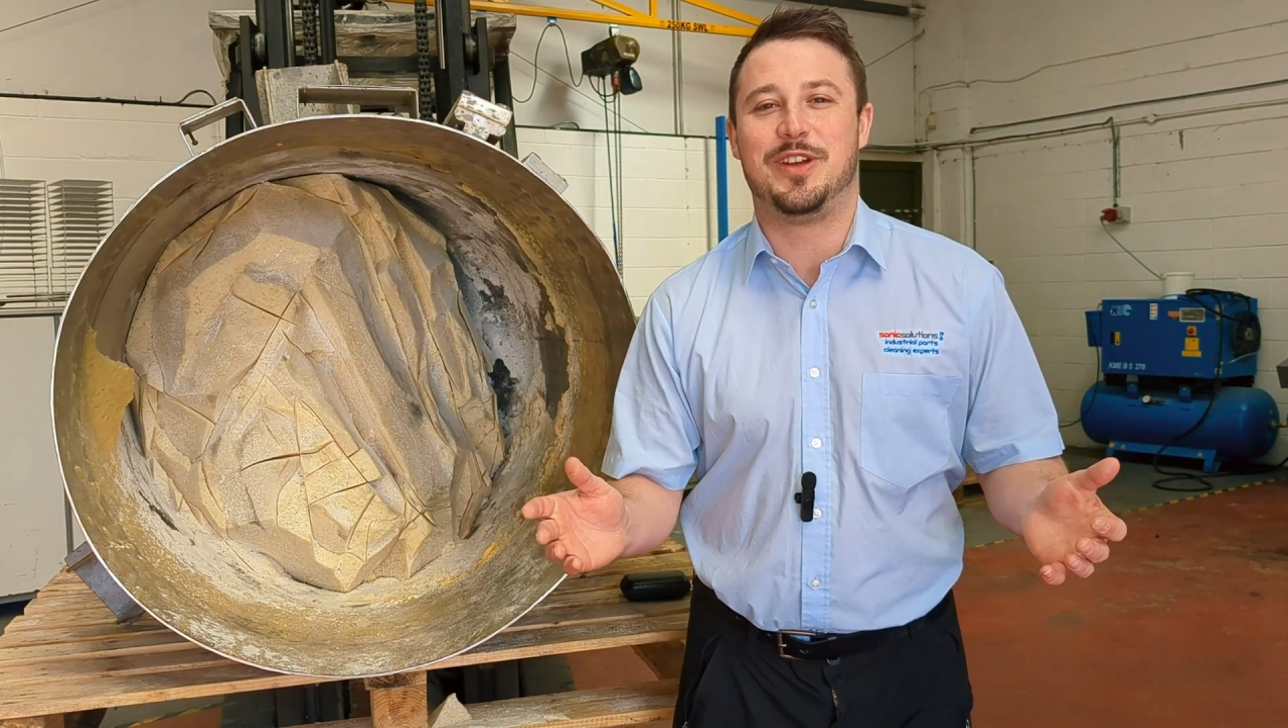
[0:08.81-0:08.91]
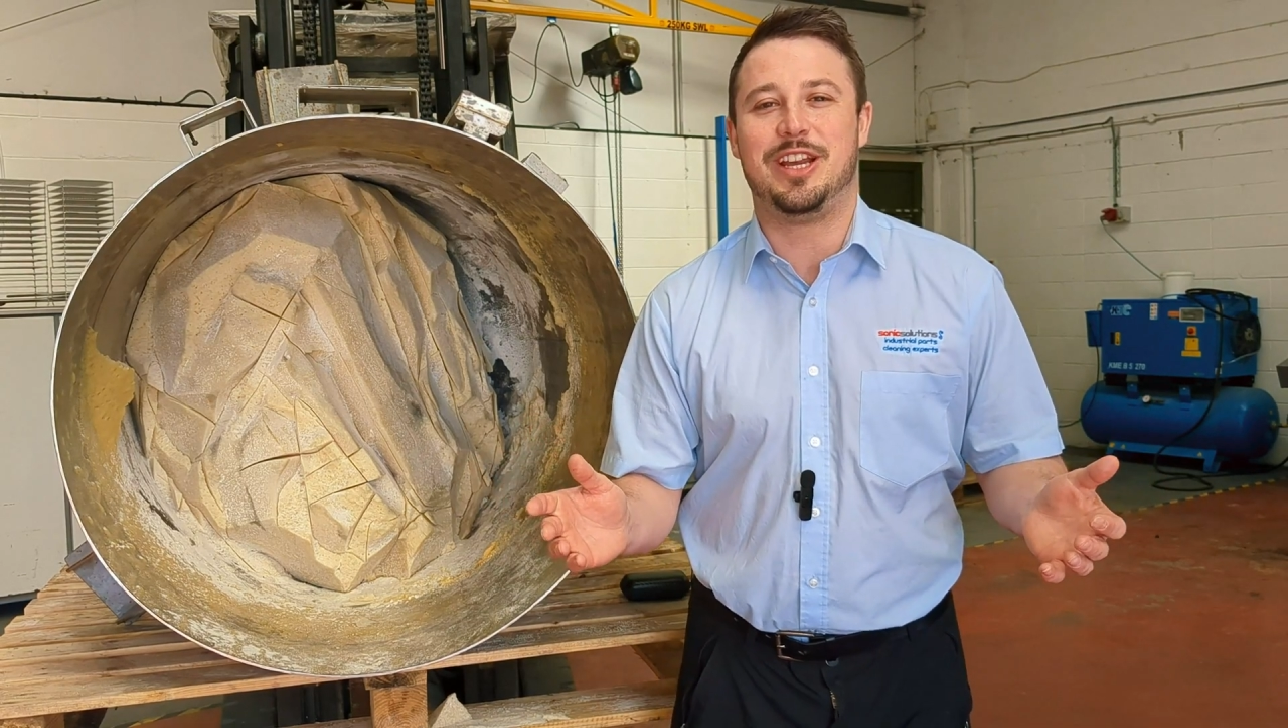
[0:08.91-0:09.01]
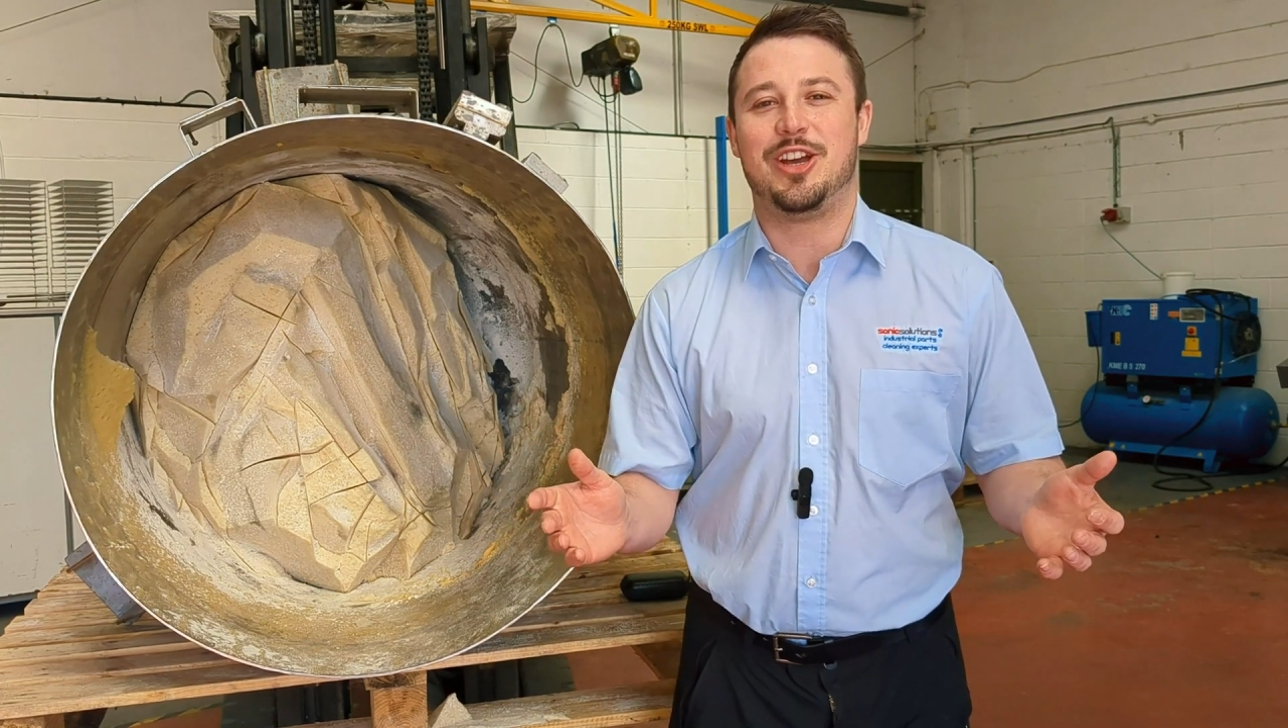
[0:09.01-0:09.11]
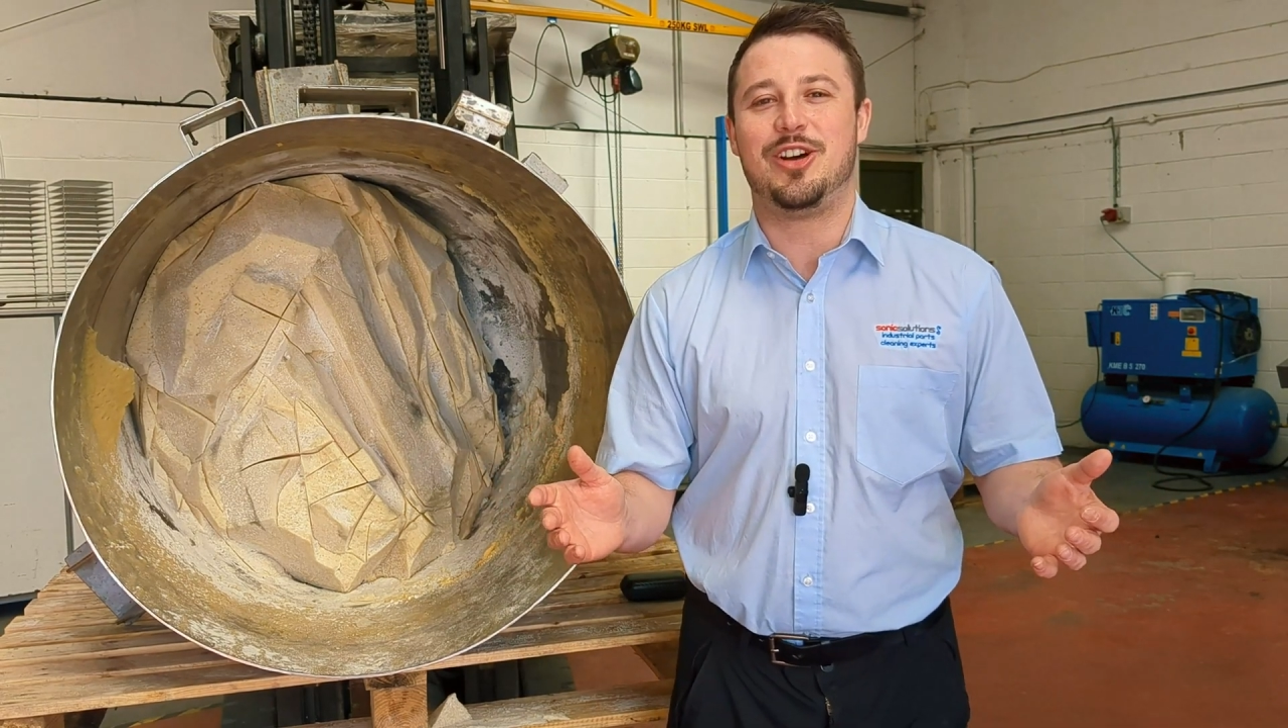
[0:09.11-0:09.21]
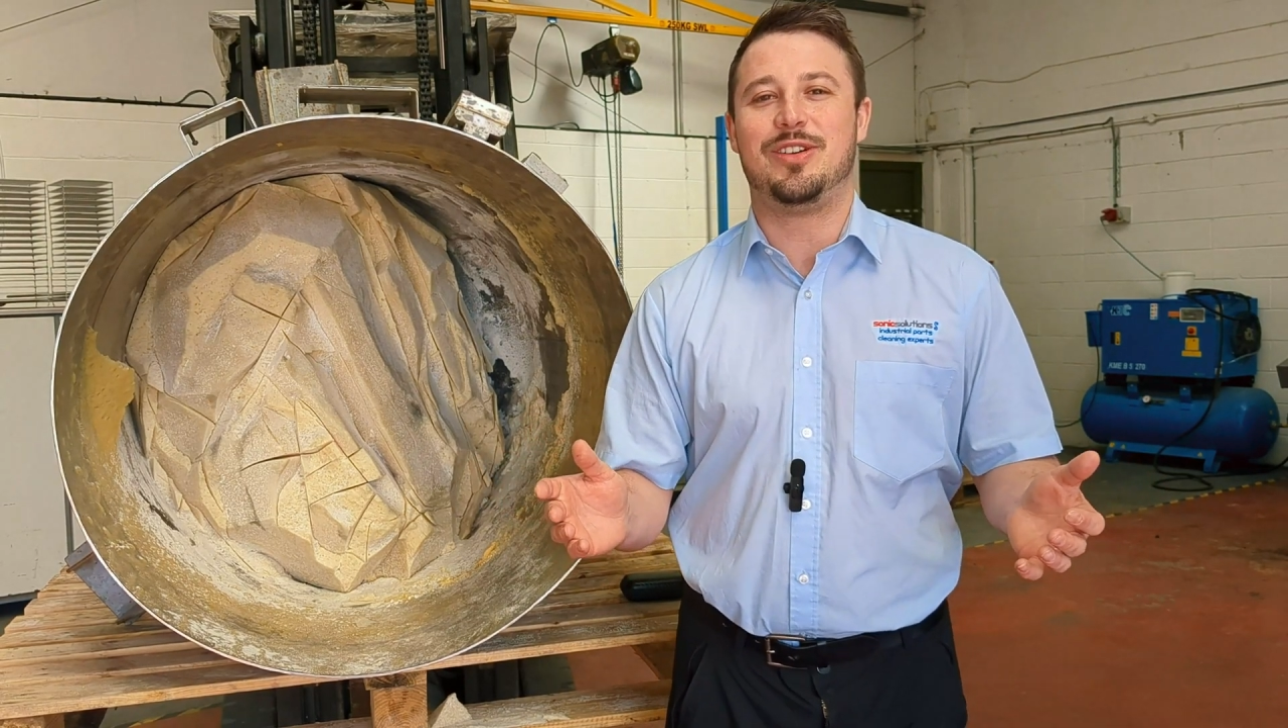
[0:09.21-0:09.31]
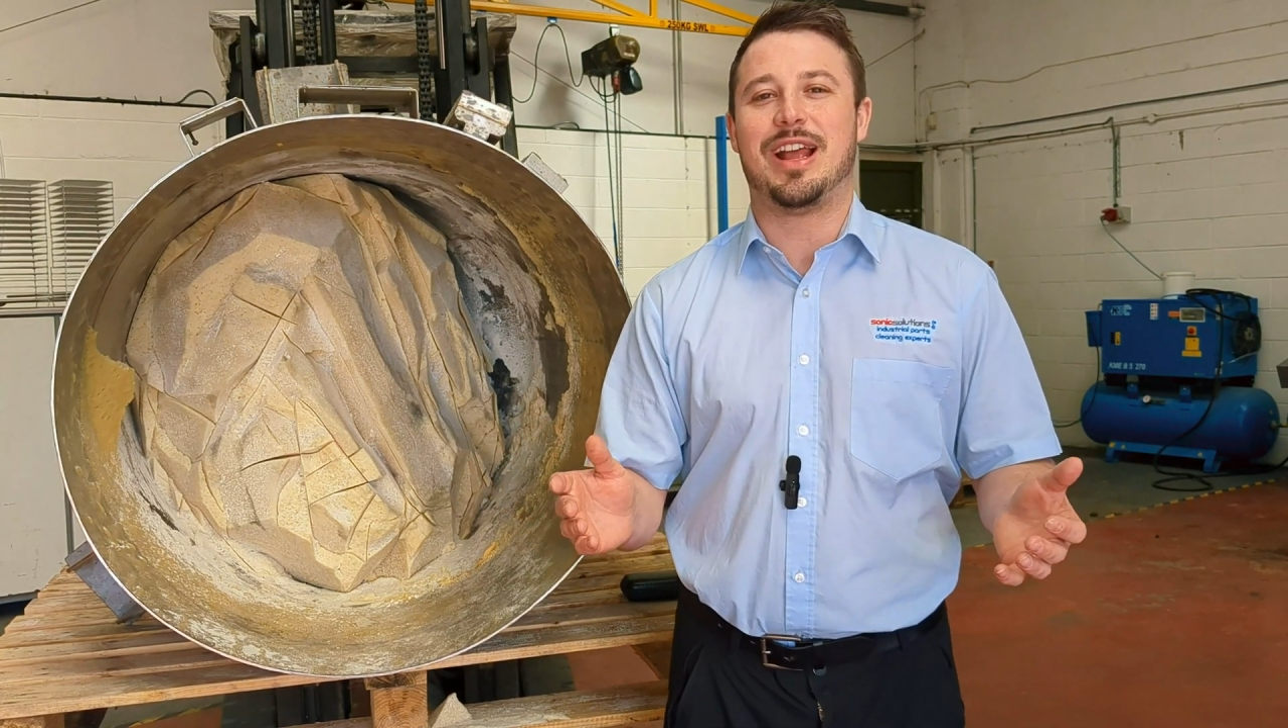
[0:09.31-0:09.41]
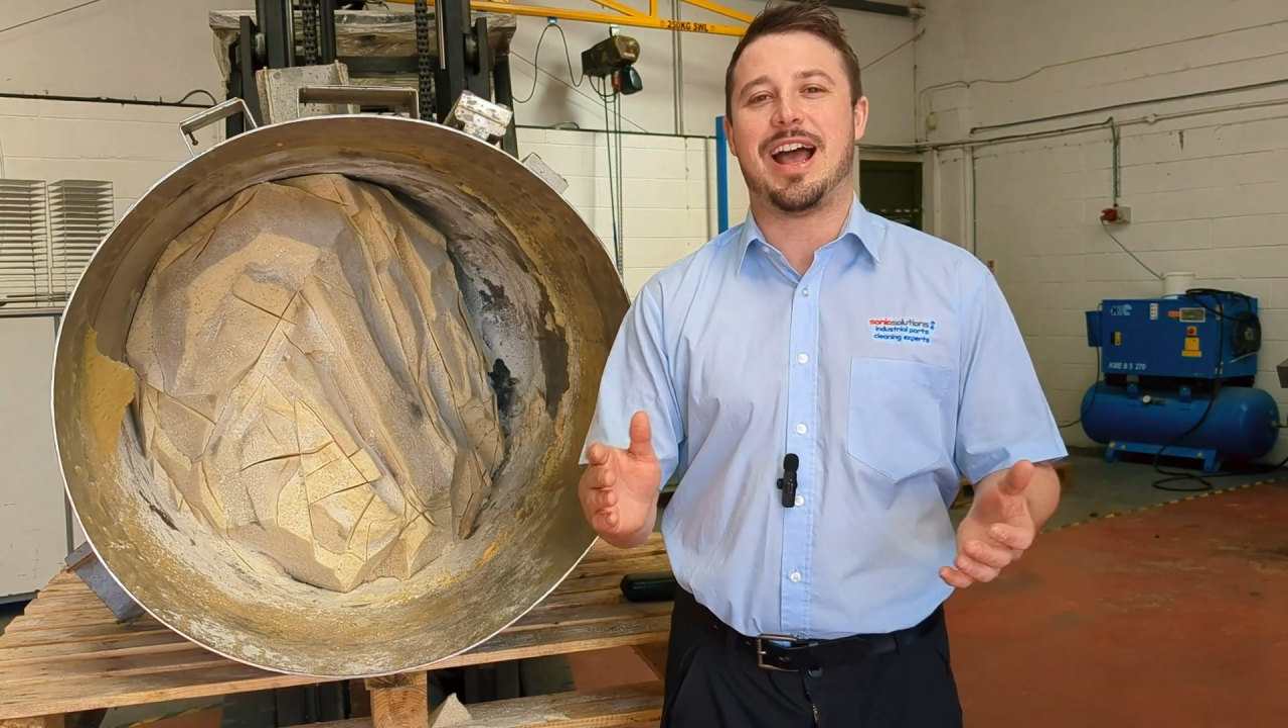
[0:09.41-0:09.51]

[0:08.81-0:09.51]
video.